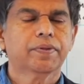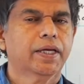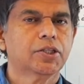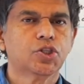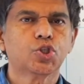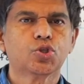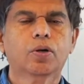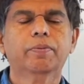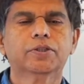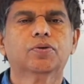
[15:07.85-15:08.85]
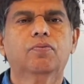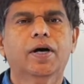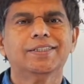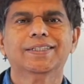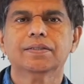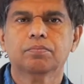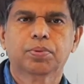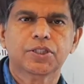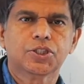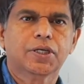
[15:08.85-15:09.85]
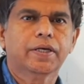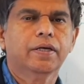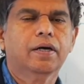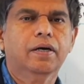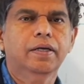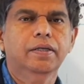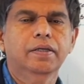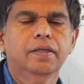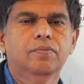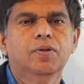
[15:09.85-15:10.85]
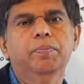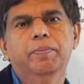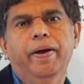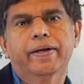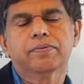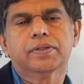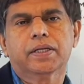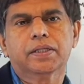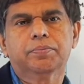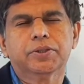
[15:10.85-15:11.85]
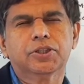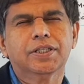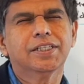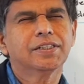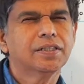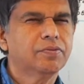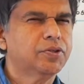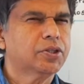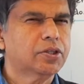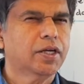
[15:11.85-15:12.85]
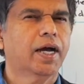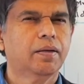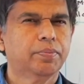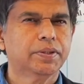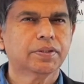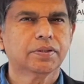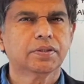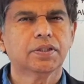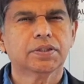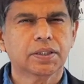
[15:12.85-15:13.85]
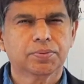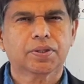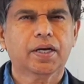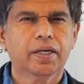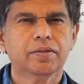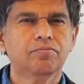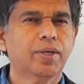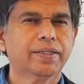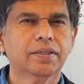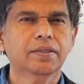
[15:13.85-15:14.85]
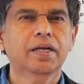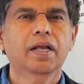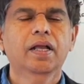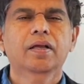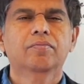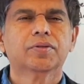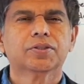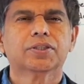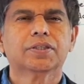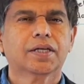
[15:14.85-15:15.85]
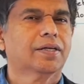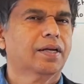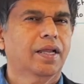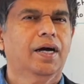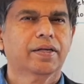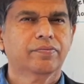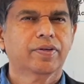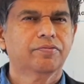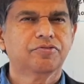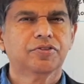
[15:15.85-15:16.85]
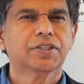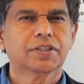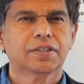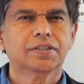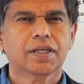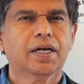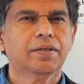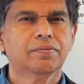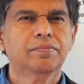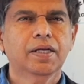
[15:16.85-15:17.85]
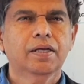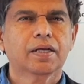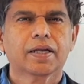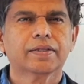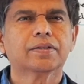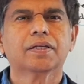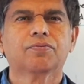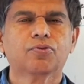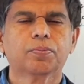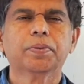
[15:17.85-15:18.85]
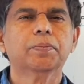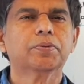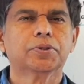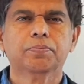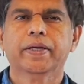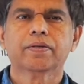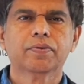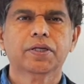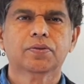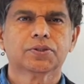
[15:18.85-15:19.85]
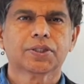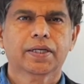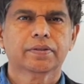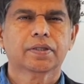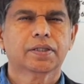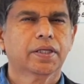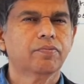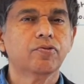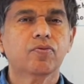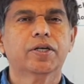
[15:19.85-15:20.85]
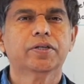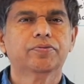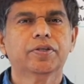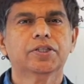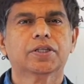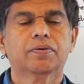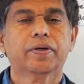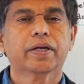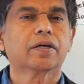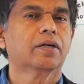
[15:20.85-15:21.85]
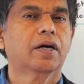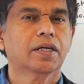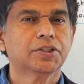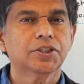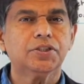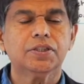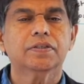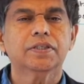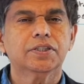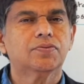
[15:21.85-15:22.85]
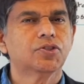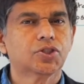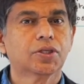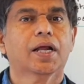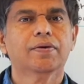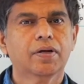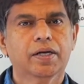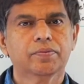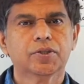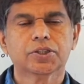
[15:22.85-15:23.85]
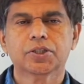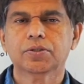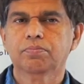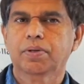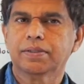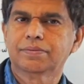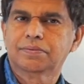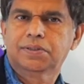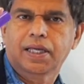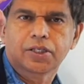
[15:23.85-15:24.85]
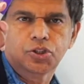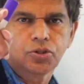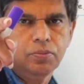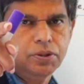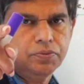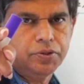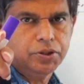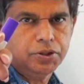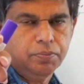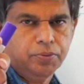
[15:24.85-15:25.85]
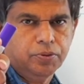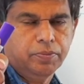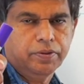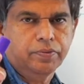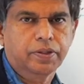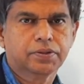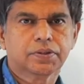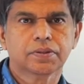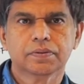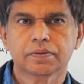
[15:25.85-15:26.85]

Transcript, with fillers: Thank you so much for watching. Please study hard. We'll be back with another presentation. If you could help us, hit the subscribe button because it takes a lot of effort and time like three, four people to make videos like that. And we want to finish our endocrinology series. We still have a lot of work to do, but thank you so much for your support, my friends.